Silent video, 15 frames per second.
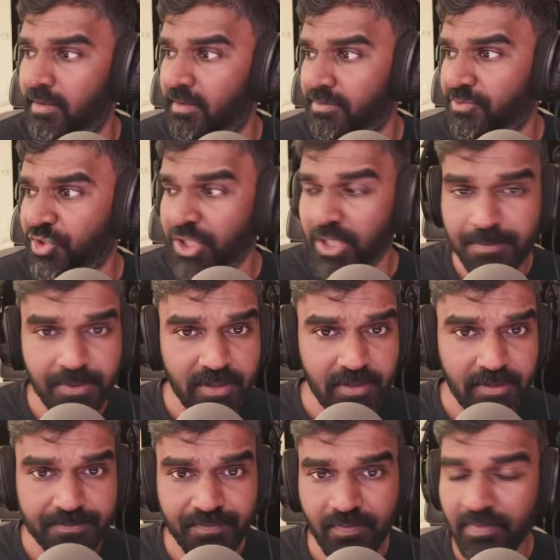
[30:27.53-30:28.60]
cheaper
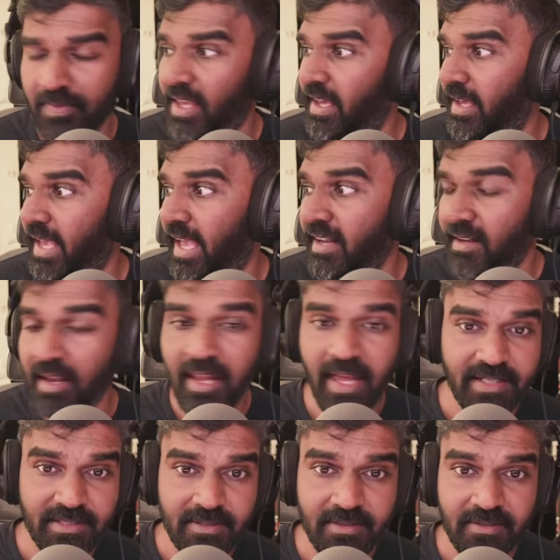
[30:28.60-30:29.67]
and
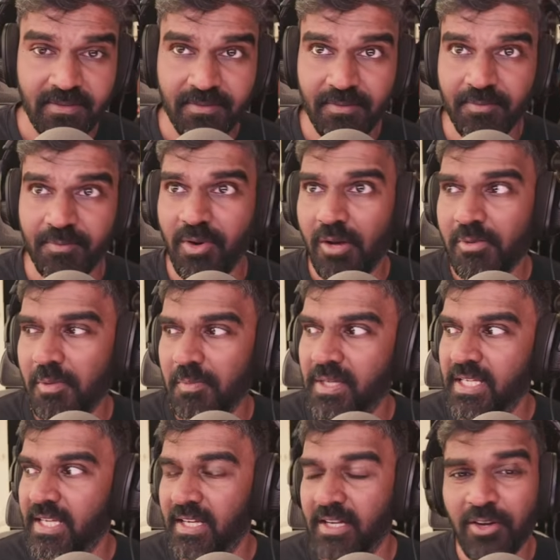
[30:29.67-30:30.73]
lighter,
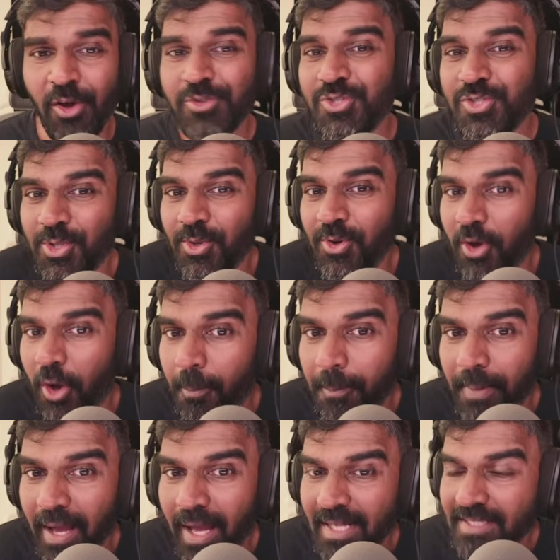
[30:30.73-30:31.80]
probably not so
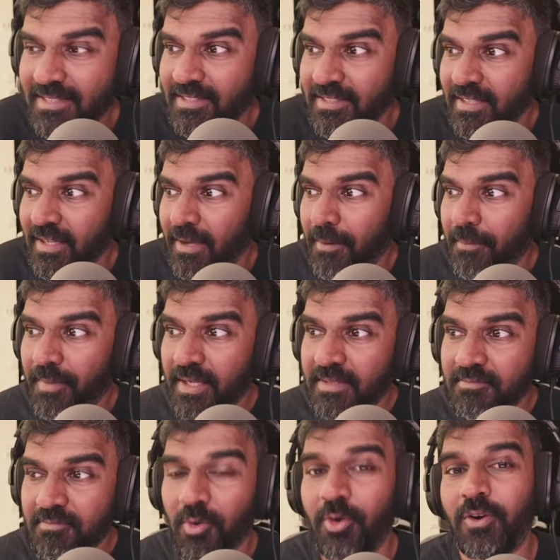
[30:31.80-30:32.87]
compact,
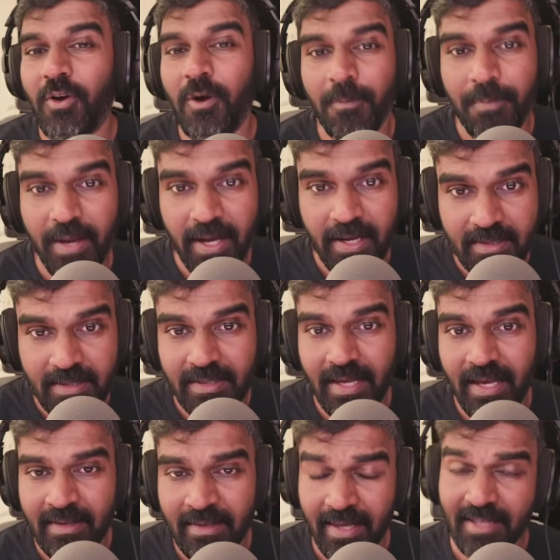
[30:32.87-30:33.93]
but more compact
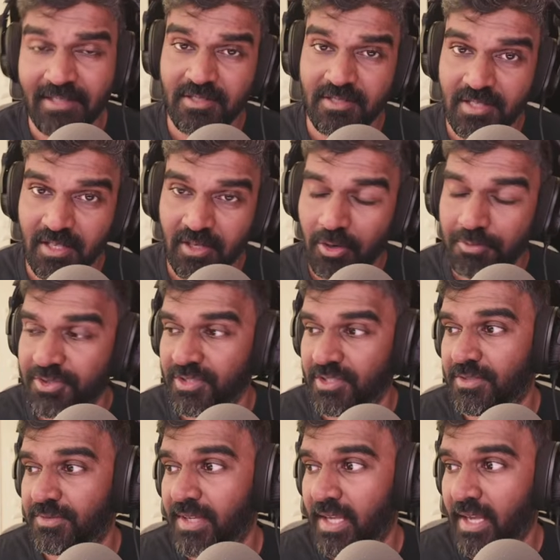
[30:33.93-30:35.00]
than the existing
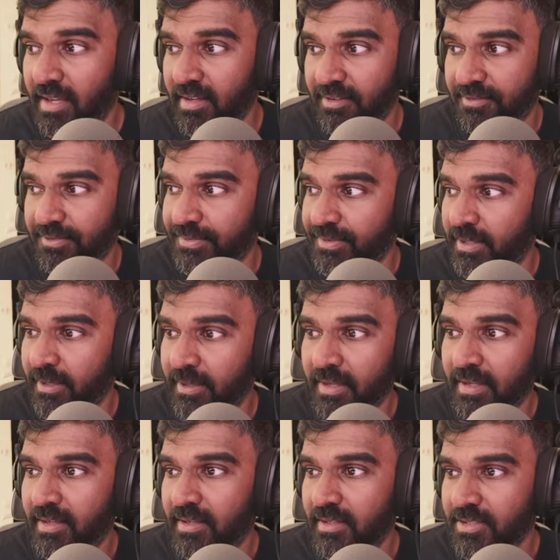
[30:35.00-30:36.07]
options we have.
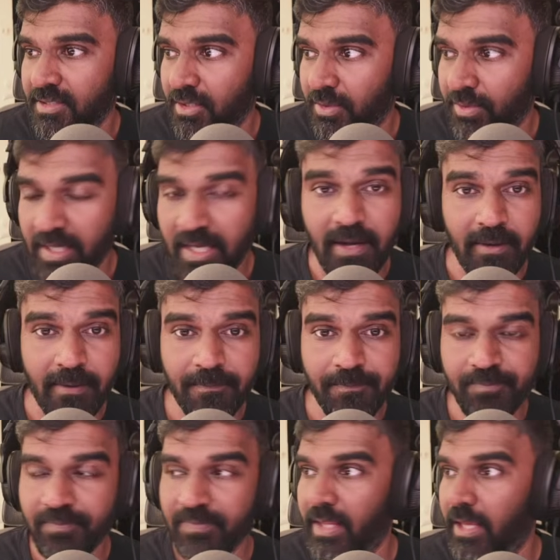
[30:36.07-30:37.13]
So yeah,
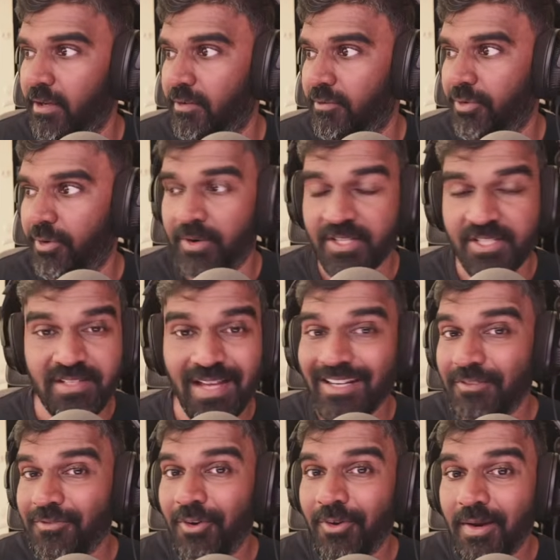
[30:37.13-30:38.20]
for
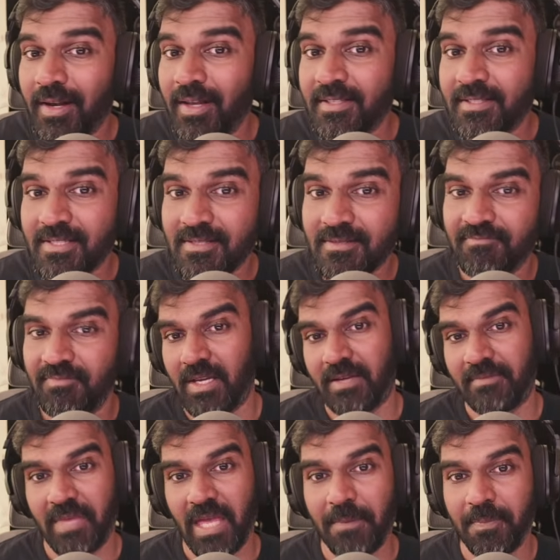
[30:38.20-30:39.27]
standard focal lens, yeah,
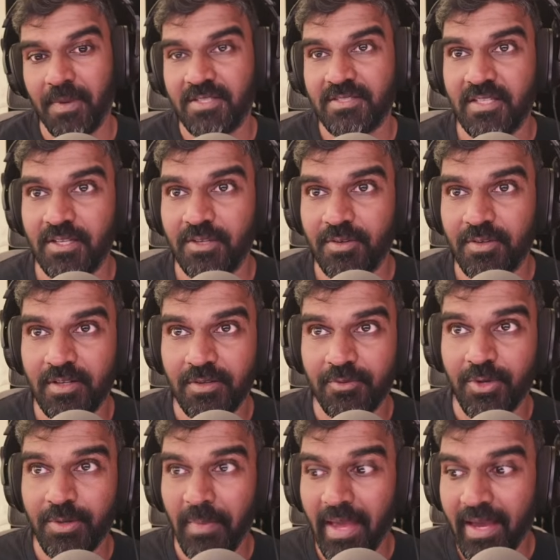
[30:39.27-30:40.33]
APS-C
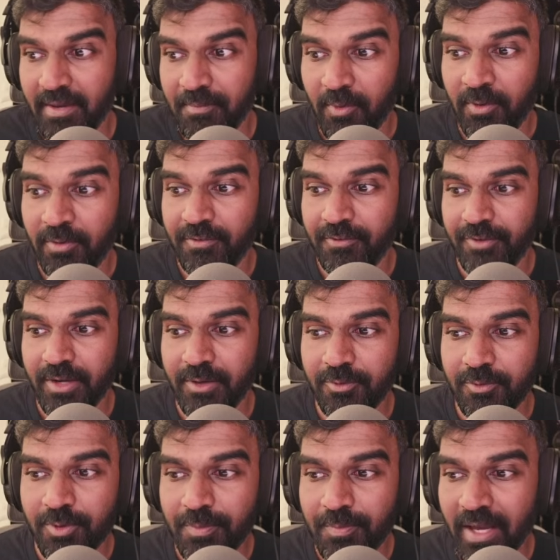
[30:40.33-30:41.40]
would make a
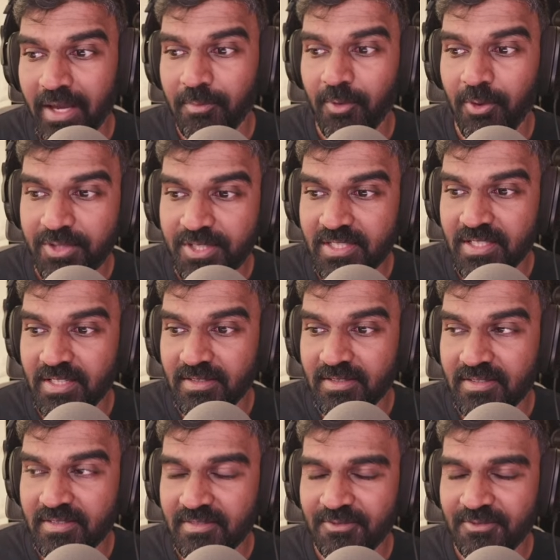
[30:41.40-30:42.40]
more sense.